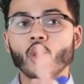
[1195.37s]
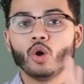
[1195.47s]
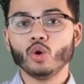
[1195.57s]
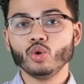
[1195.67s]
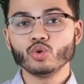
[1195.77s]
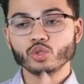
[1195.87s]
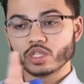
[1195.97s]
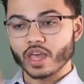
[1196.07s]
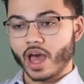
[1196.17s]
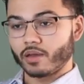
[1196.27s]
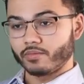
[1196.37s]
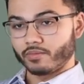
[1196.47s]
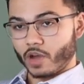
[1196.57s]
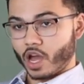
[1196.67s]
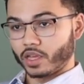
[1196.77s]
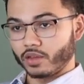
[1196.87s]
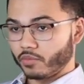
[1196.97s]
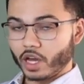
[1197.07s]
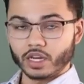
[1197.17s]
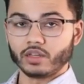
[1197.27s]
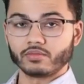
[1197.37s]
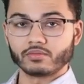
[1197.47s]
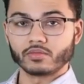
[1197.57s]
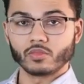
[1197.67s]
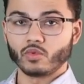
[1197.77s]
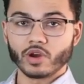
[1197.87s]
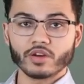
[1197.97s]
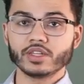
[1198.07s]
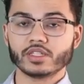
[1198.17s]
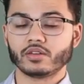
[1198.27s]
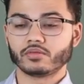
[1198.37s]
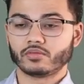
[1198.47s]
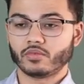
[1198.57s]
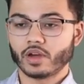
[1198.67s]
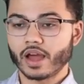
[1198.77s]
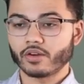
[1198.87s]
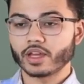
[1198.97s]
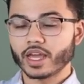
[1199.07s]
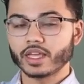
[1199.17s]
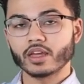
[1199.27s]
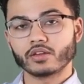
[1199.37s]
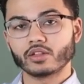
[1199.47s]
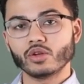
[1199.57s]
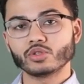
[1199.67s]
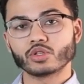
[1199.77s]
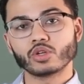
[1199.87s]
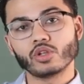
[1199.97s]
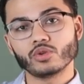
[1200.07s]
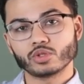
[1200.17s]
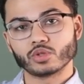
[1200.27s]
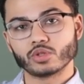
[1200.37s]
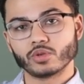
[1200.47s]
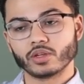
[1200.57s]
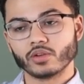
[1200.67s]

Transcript: Who's got my money? Where is it? How can I get closer and closer to it?